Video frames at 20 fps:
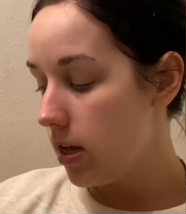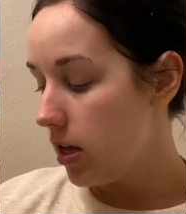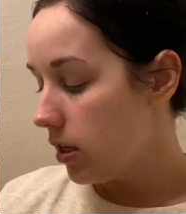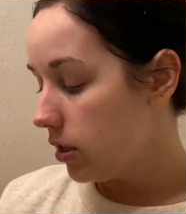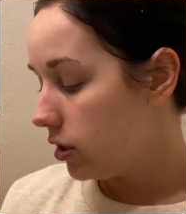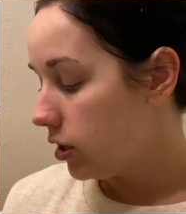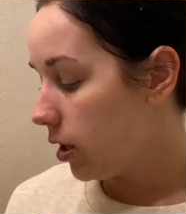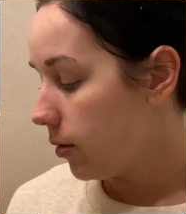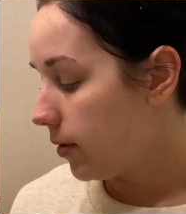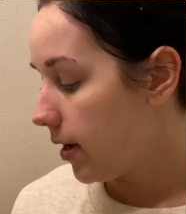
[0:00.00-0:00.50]

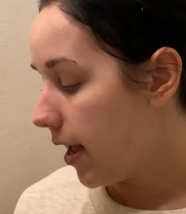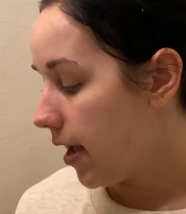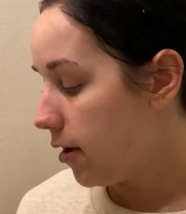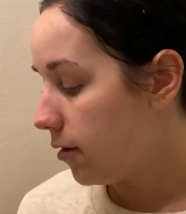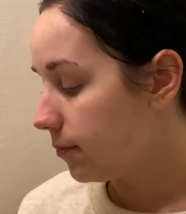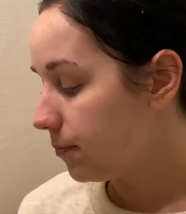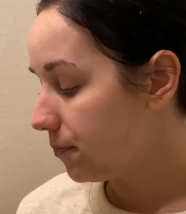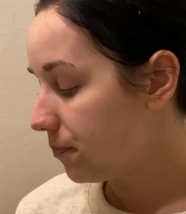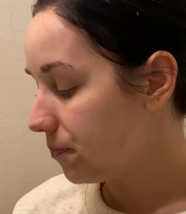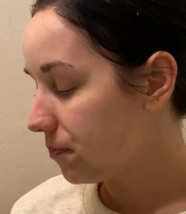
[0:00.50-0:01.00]
So
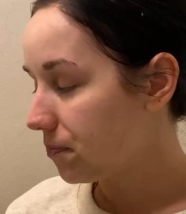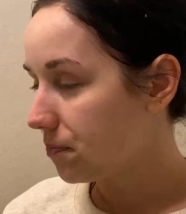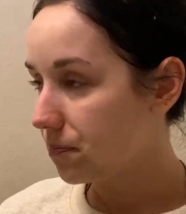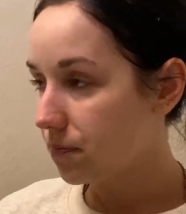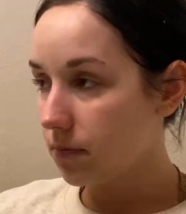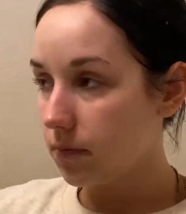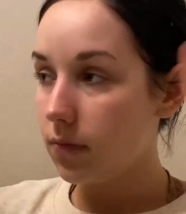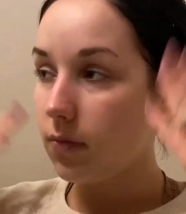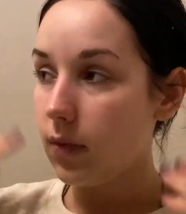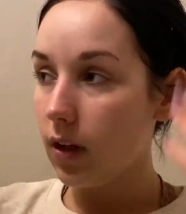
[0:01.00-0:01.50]
now
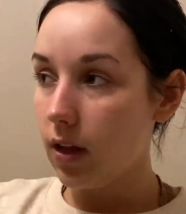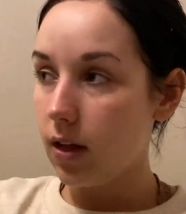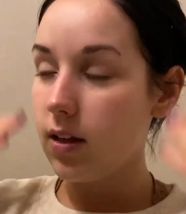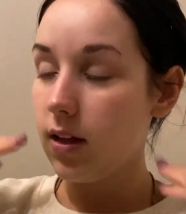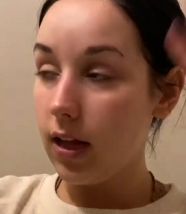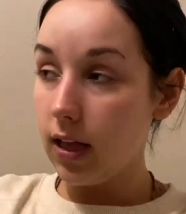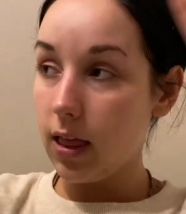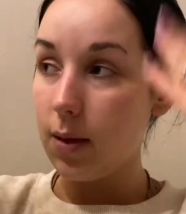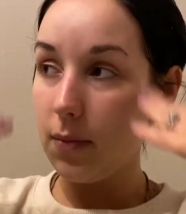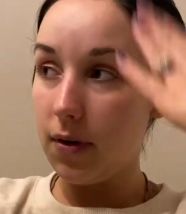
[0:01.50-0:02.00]

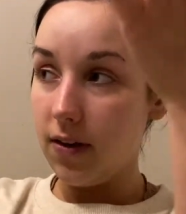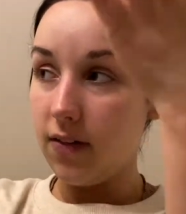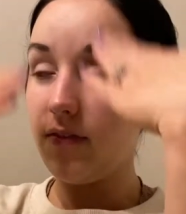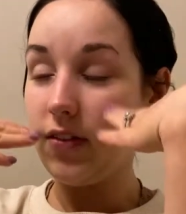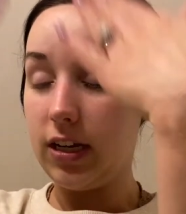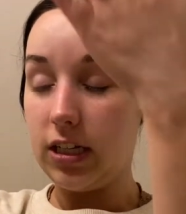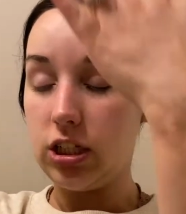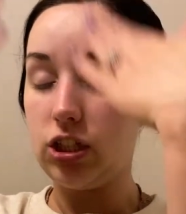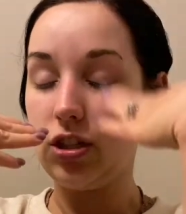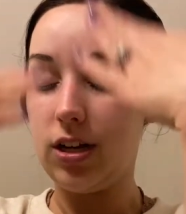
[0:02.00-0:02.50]
I let my
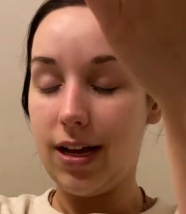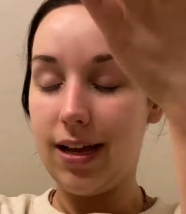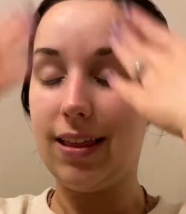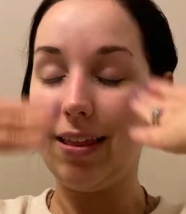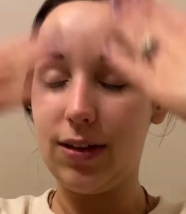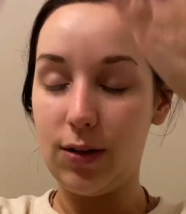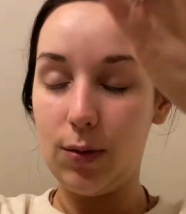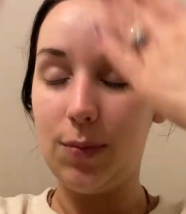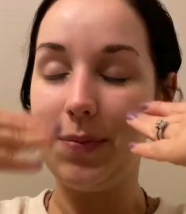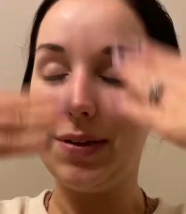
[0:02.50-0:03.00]
face dry a
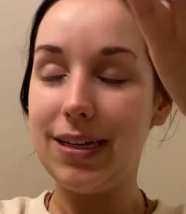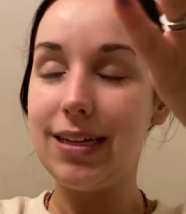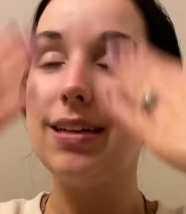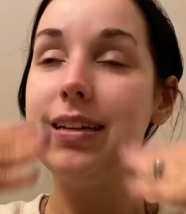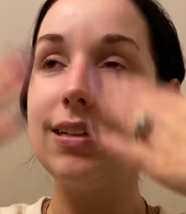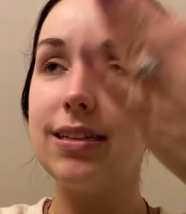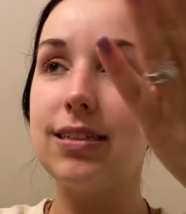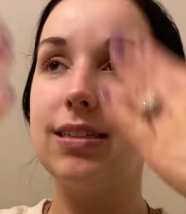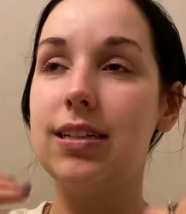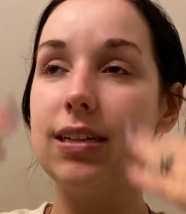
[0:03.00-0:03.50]
little
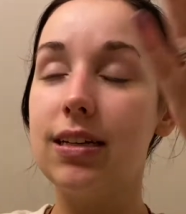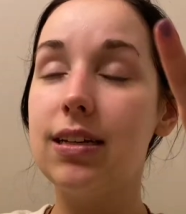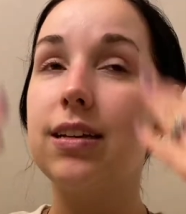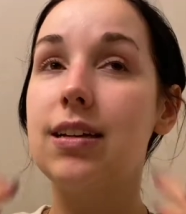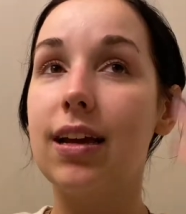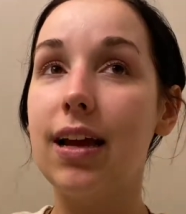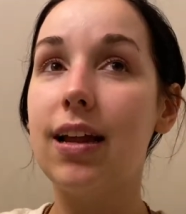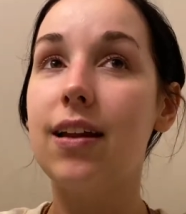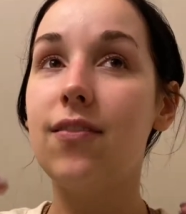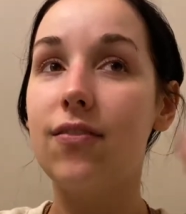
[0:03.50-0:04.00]
bit,
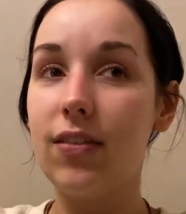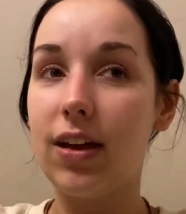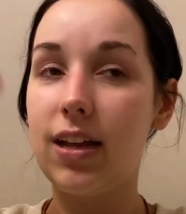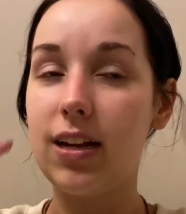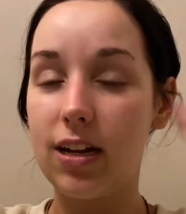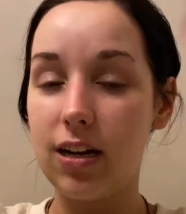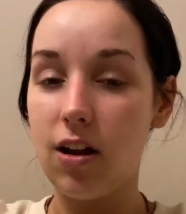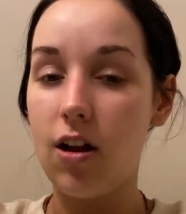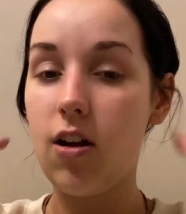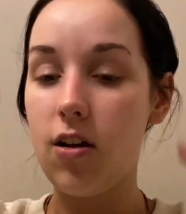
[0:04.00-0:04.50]
kind of fan
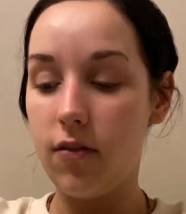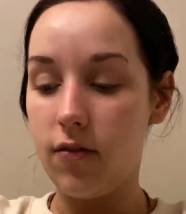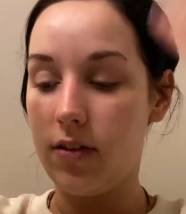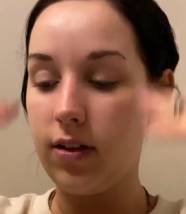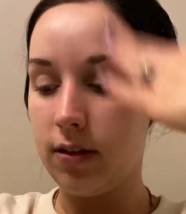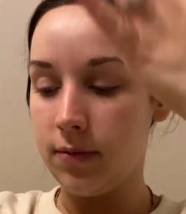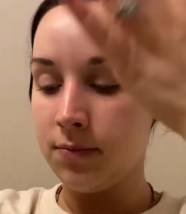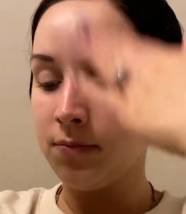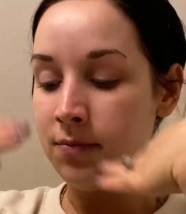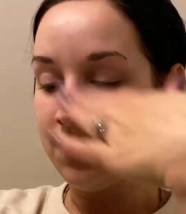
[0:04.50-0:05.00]
it off.
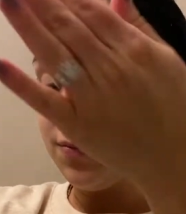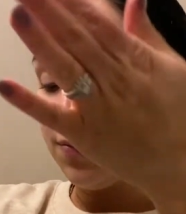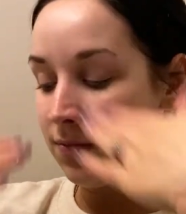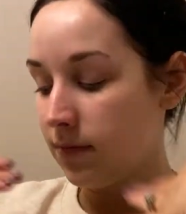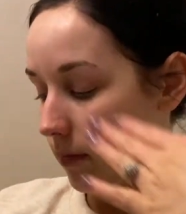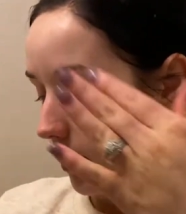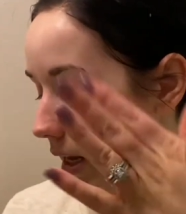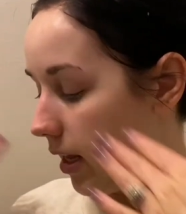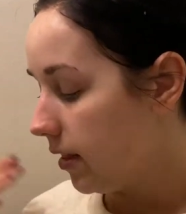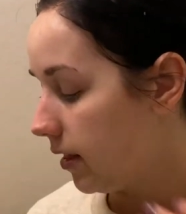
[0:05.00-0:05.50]

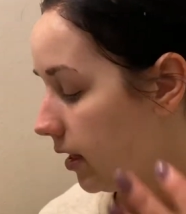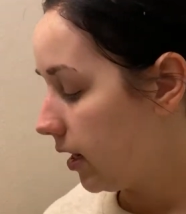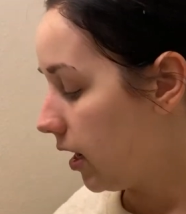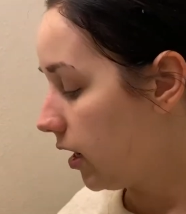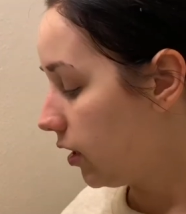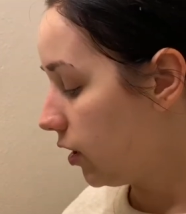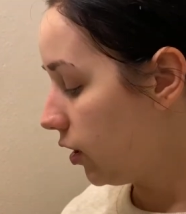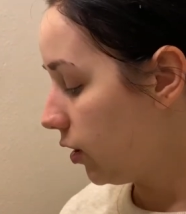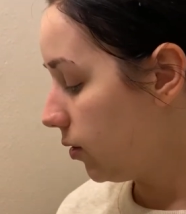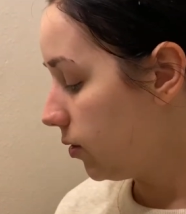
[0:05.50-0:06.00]
And then
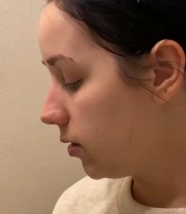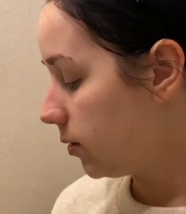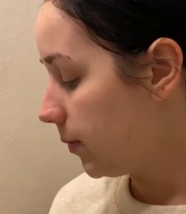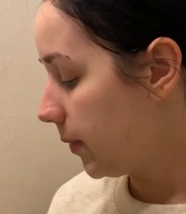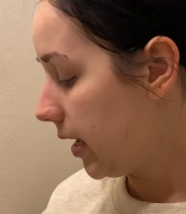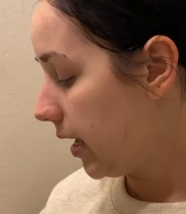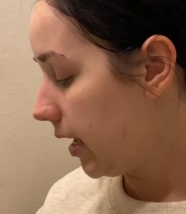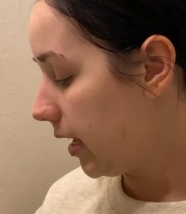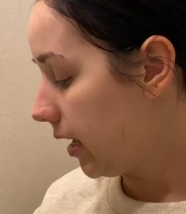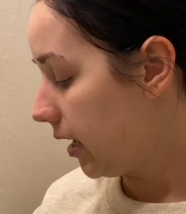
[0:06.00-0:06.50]
I use
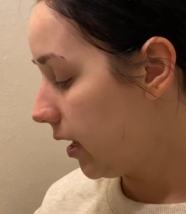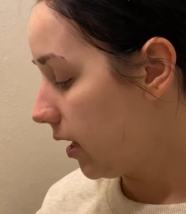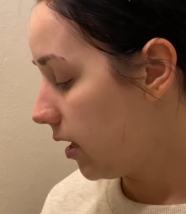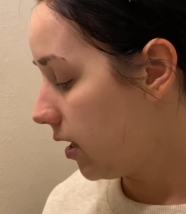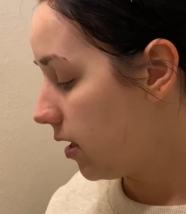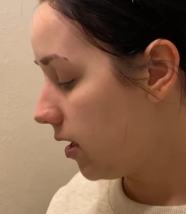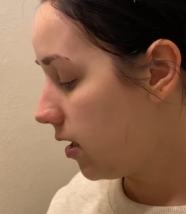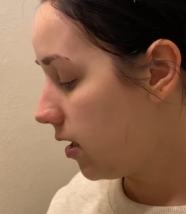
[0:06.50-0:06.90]
my